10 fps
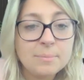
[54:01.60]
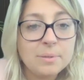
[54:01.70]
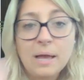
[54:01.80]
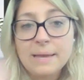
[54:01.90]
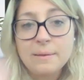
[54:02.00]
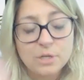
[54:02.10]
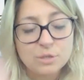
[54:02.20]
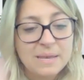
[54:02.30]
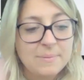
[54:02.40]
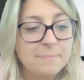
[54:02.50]
supply,
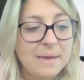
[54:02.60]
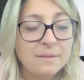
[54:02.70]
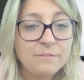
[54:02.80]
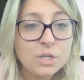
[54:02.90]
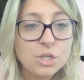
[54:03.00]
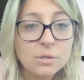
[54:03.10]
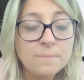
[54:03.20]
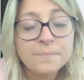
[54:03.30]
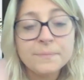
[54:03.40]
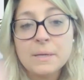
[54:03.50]
which may be
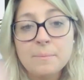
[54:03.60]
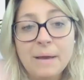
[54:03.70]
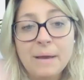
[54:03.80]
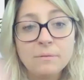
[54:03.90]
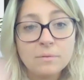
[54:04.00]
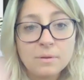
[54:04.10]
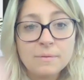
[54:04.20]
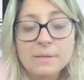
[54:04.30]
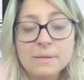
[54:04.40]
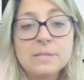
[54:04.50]
beneficial. But
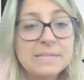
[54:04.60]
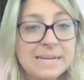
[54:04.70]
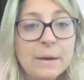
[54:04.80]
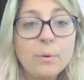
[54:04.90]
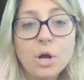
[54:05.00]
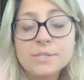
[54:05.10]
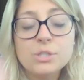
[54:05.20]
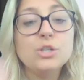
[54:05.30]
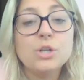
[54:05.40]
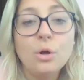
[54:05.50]
it's now
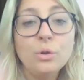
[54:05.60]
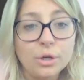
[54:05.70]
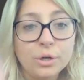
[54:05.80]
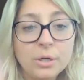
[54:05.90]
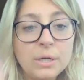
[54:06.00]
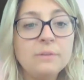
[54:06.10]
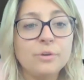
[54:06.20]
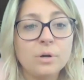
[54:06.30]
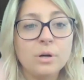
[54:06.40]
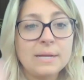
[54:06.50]
costs $1
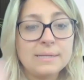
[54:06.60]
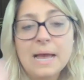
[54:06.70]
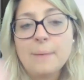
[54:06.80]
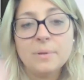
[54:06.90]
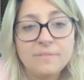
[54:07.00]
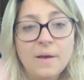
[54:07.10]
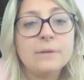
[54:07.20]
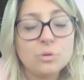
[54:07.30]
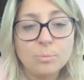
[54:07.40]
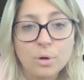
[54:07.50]
for a tablet of
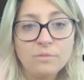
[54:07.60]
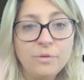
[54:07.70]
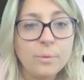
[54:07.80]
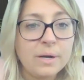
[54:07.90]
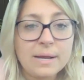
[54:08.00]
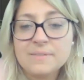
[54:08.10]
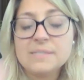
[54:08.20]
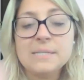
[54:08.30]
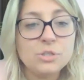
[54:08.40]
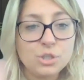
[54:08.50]
hydromorphone. And I've
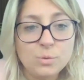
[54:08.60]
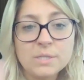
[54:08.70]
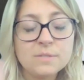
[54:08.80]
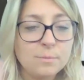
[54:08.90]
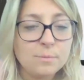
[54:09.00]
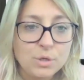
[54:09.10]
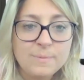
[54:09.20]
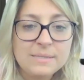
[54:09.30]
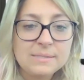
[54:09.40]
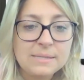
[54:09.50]
seen students from
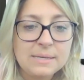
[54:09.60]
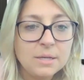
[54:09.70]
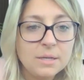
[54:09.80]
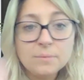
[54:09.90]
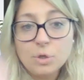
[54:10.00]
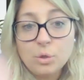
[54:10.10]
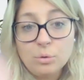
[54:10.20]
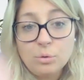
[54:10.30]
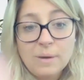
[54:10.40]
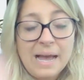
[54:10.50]
UBC
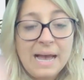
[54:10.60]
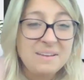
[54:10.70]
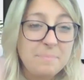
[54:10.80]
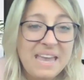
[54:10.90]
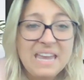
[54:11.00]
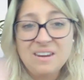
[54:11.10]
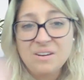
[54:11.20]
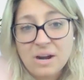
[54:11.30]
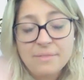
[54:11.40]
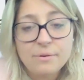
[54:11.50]
who had pain
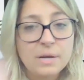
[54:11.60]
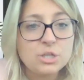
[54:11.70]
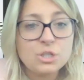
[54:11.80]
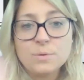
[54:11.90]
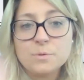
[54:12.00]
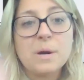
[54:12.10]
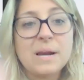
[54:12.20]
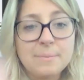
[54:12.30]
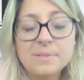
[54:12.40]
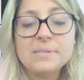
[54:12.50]
or other issues were
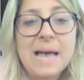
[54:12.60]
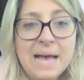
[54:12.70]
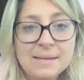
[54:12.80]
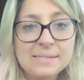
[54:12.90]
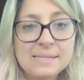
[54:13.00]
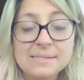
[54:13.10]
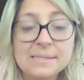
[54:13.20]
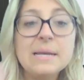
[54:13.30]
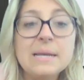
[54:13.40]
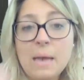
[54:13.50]
able to access
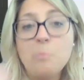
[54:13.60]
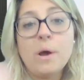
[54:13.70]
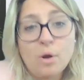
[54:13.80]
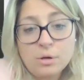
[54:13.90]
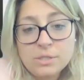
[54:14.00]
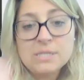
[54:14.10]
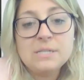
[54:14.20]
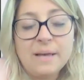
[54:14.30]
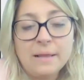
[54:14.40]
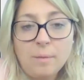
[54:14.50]
it and went on to
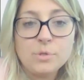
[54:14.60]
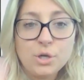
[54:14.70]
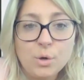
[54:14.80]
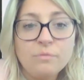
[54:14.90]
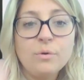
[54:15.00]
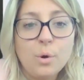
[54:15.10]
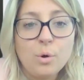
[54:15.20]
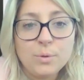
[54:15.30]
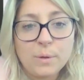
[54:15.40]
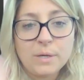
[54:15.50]
develop de novo
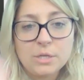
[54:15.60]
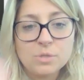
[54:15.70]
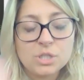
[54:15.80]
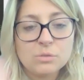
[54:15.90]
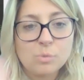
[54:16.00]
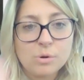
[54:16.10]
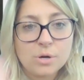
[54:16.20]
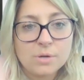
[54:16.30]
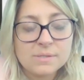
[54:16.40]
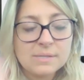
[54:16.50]
opioid use
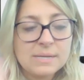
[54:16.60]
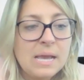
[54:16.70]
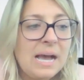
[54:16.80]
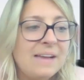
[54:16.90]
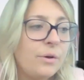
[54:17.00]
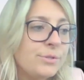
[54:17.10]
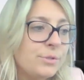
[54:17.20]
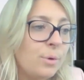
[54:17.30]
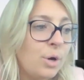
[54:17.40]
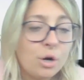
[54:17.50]
disorders. I've
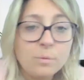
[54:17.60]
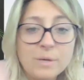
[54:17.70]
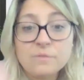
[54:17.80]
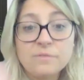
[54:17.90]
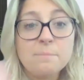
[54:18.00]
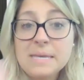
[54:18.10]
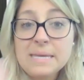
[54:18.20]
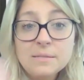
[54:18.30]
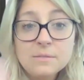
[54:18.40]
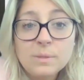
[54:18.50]
also heard, which for
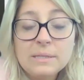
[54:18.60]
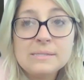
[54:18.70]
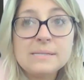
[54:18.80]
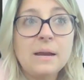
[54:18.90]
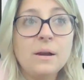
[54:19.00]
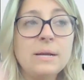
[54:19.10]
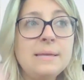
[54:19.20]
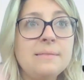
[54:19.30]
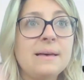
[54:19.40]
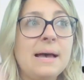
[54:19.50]
me is really
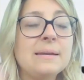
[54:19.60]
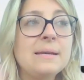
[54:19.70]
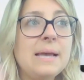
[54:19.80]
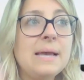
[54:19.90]
scary, that